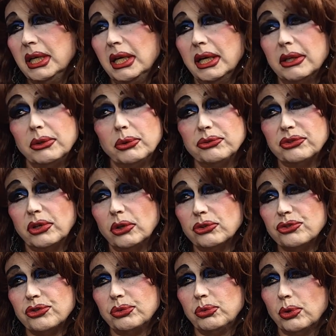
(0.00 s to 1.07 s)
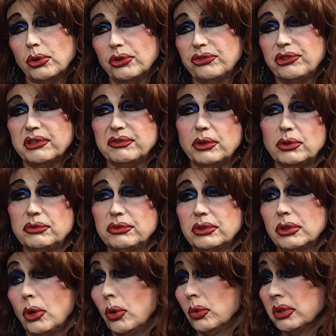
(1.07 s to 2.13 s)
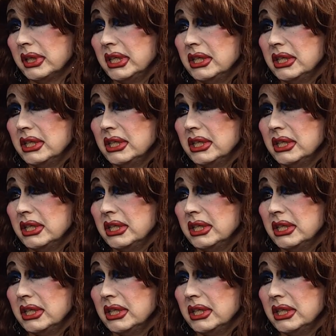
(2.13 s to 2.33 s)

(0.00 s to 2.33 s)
And those culture wars have only